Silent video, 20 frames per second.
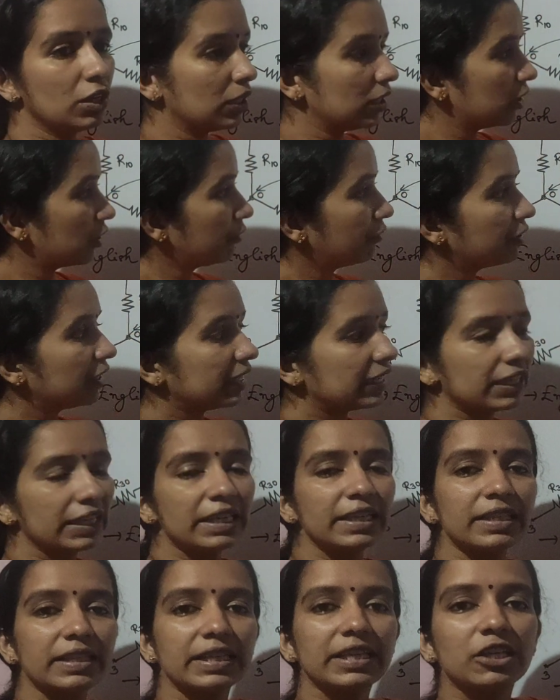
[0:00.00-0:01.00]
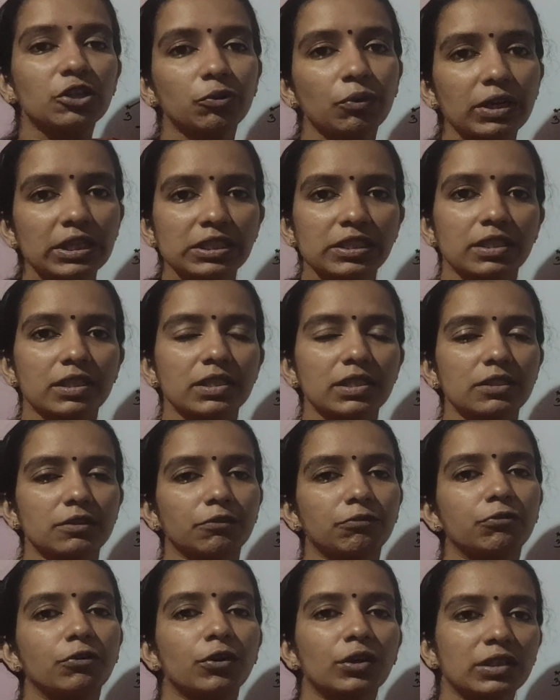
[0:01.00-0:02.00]
So we need equations
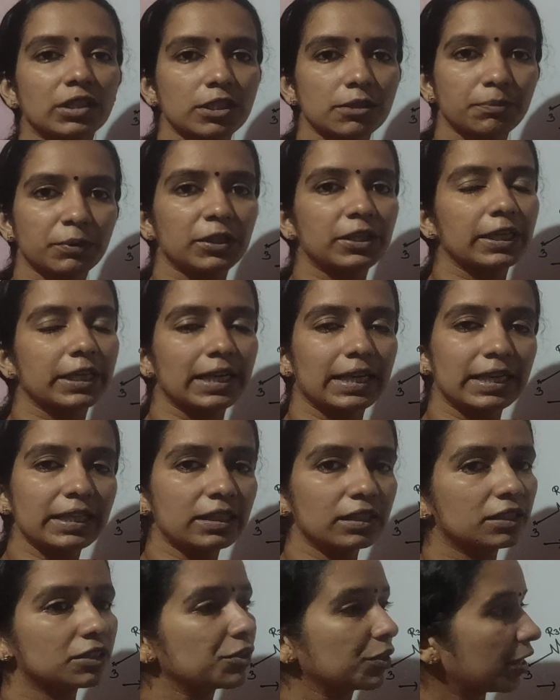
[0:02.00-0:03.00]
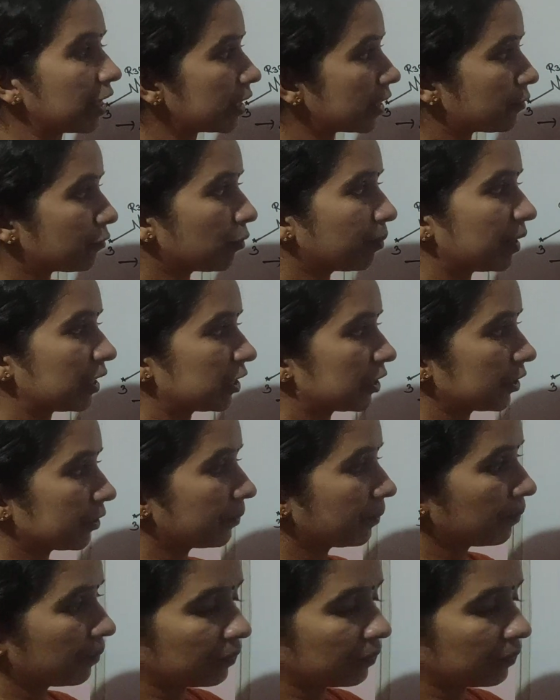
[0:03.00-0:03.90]
for this particular transformation.